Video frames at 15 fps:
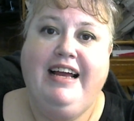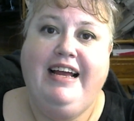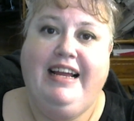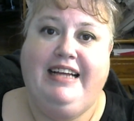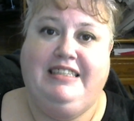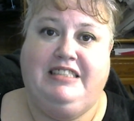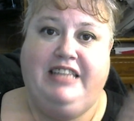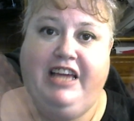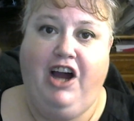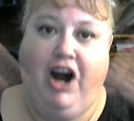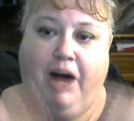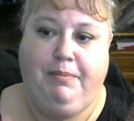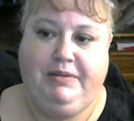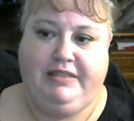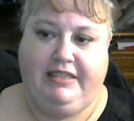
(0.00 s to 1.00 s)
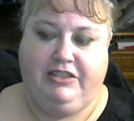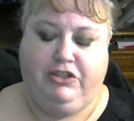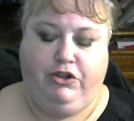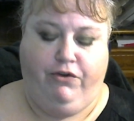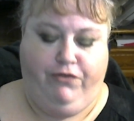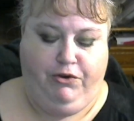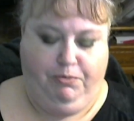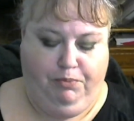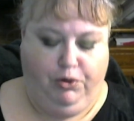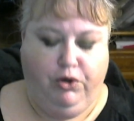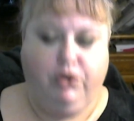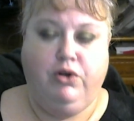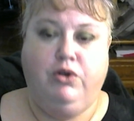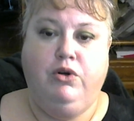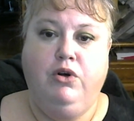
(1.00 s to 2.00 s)
is the opposite. So
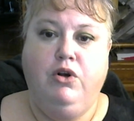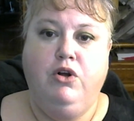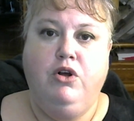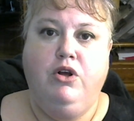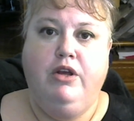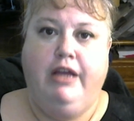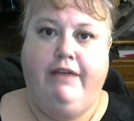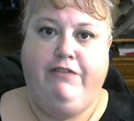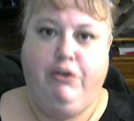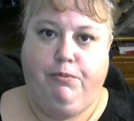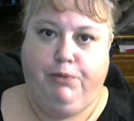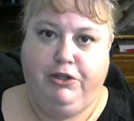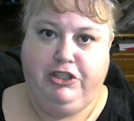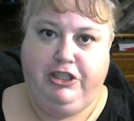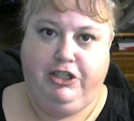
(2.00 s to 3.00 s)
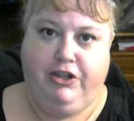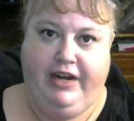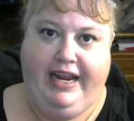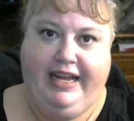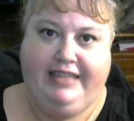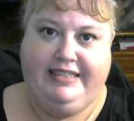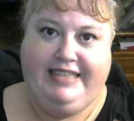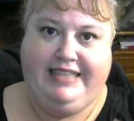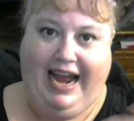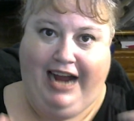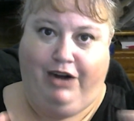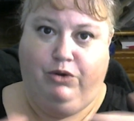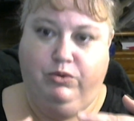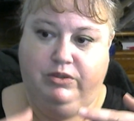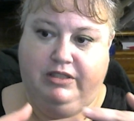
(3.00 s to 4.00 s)
if you're pushing your hands
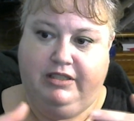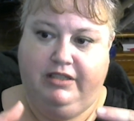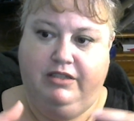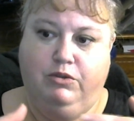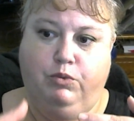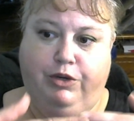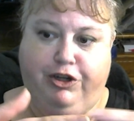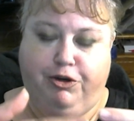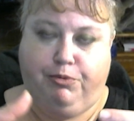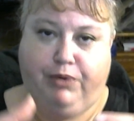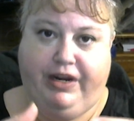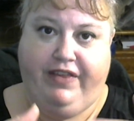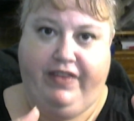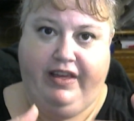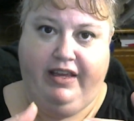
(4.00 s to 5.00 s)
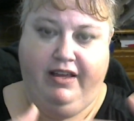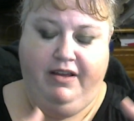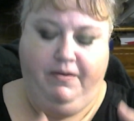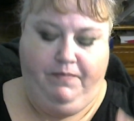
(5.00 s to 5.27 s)
out when you're breathing,